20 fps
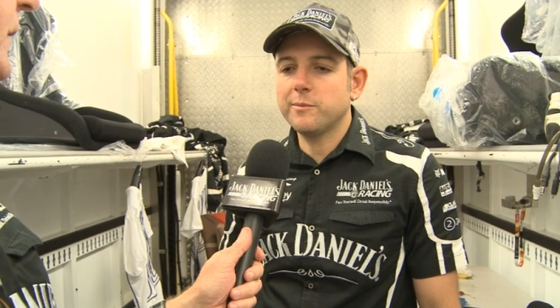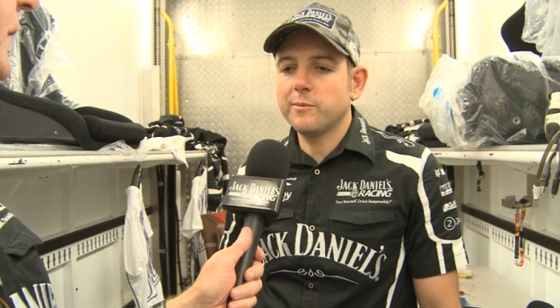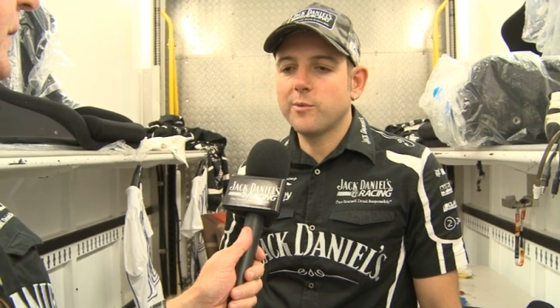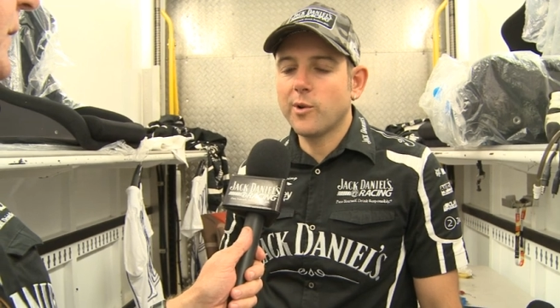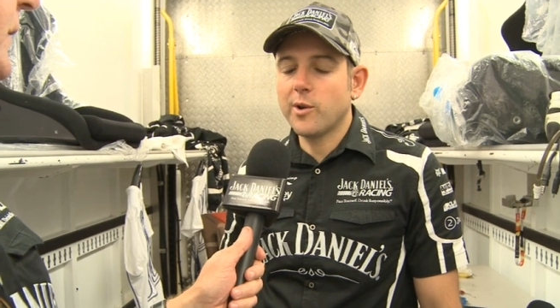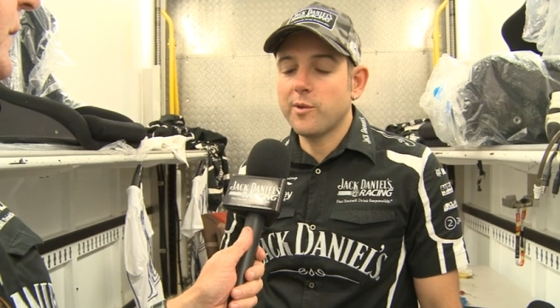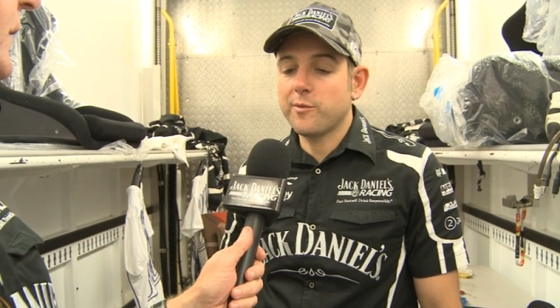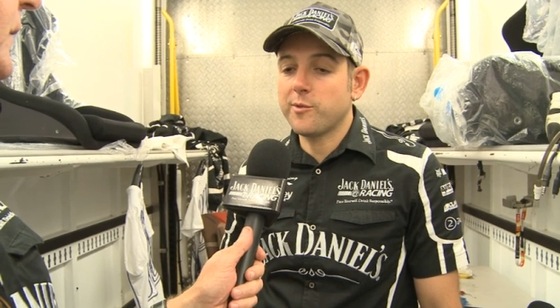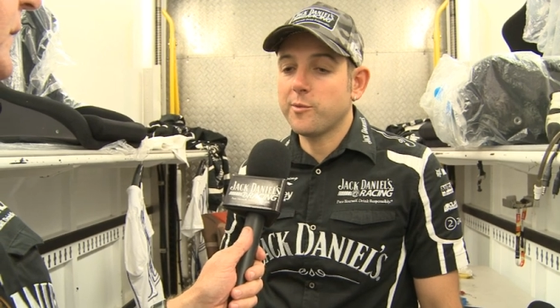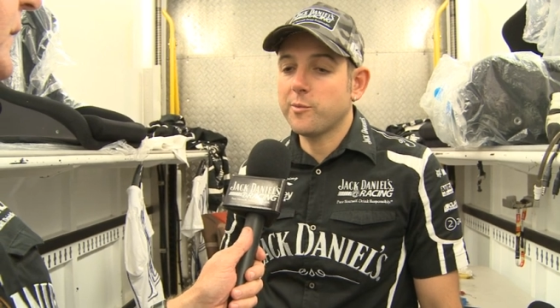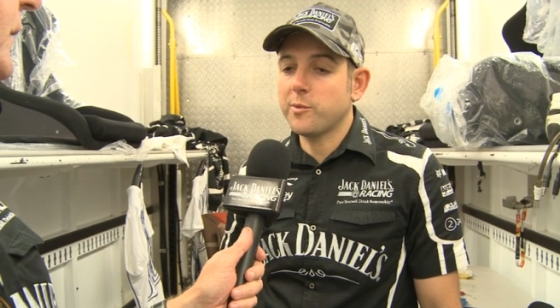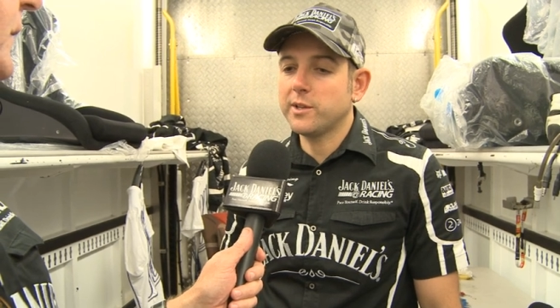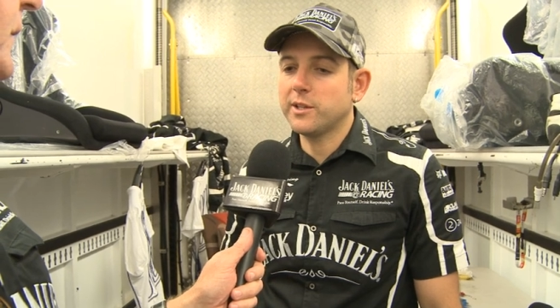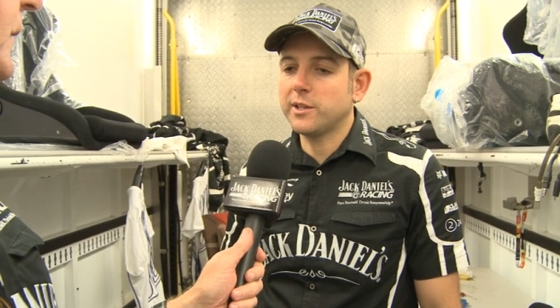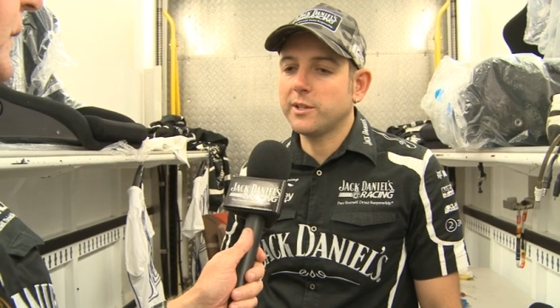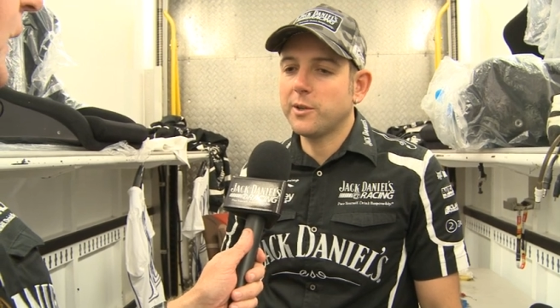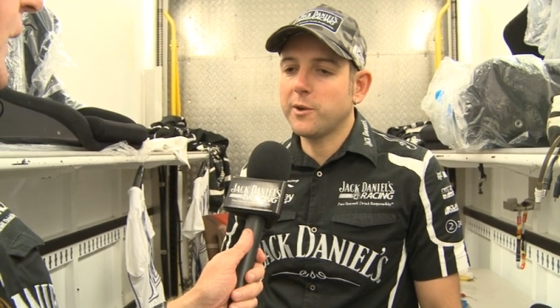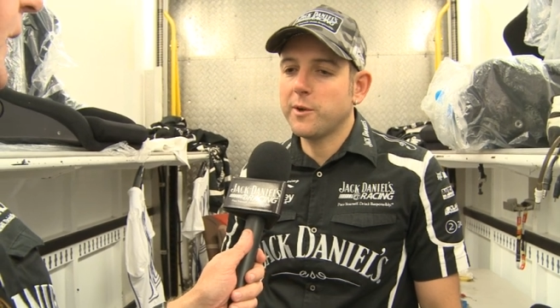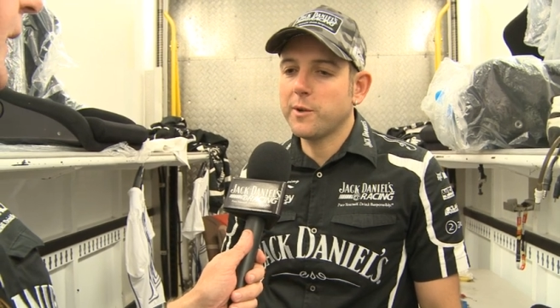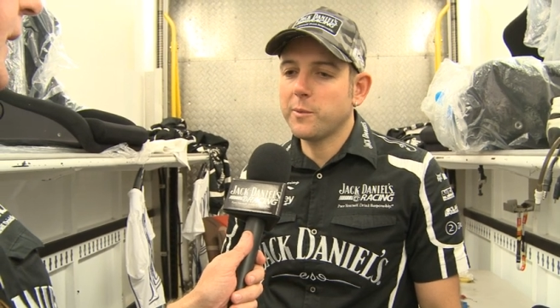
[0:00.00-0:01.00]
right from when
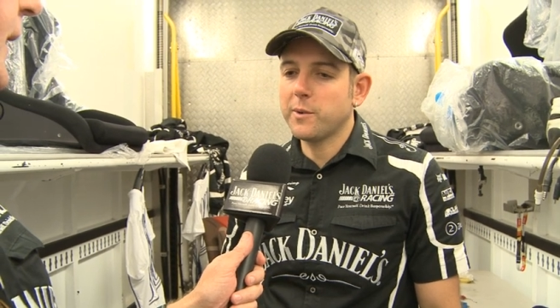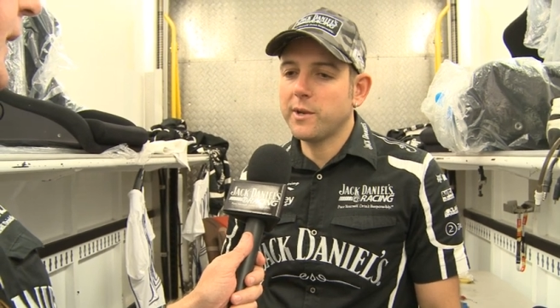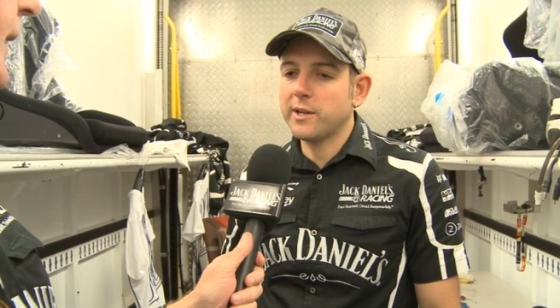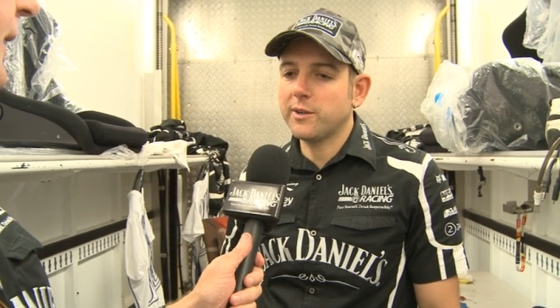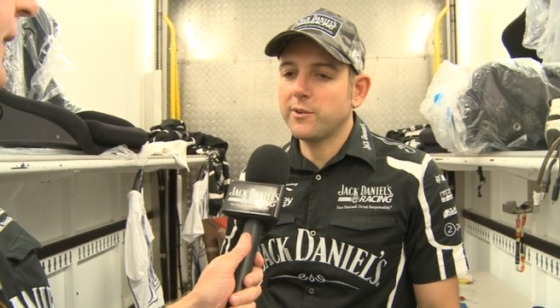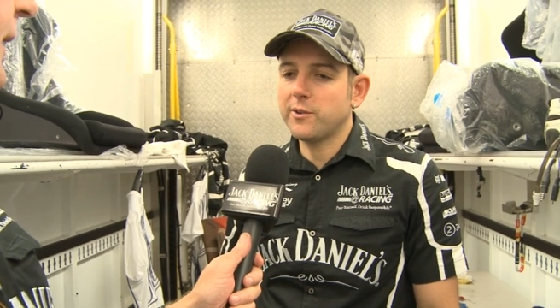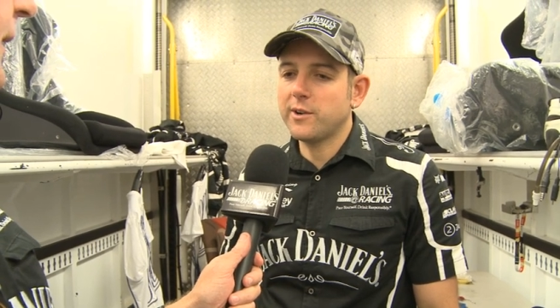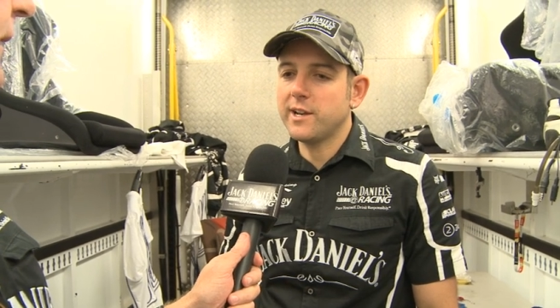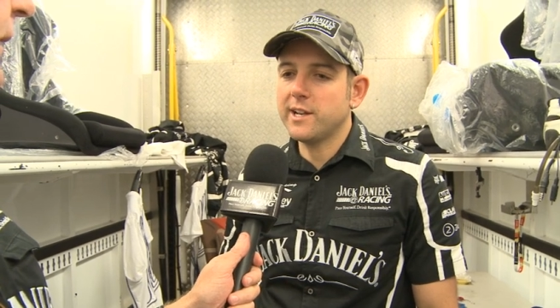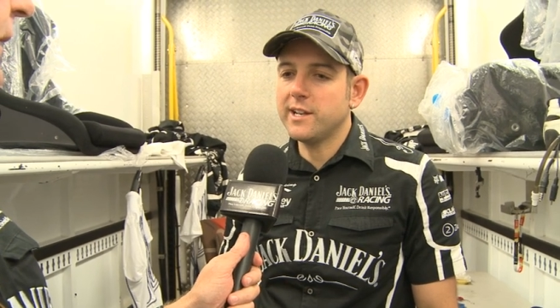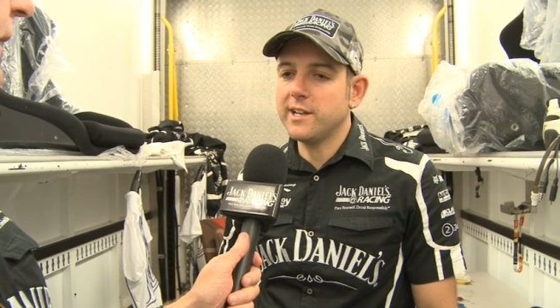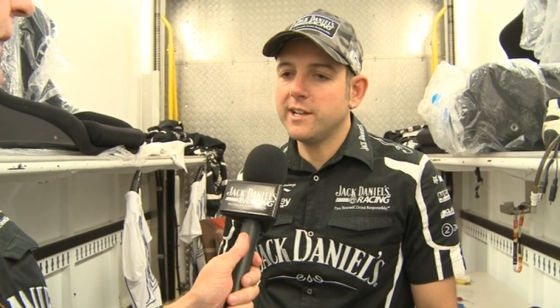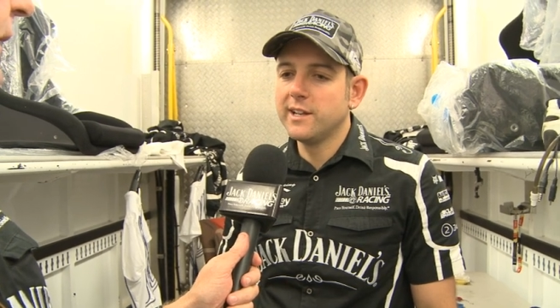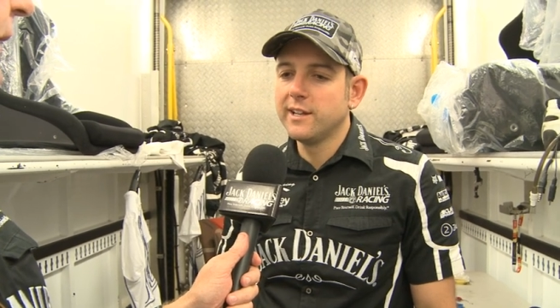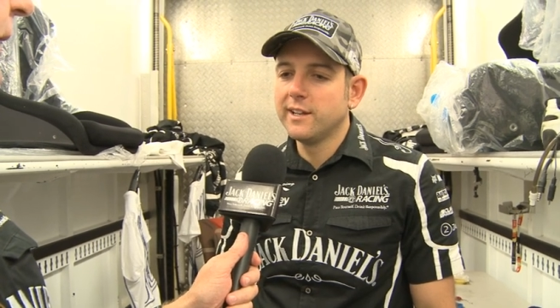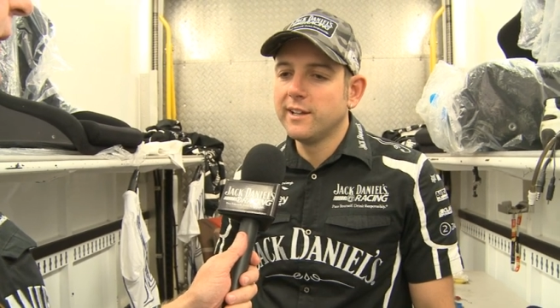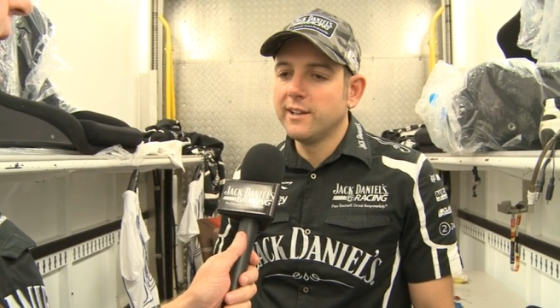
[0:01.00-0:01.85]
the light went green,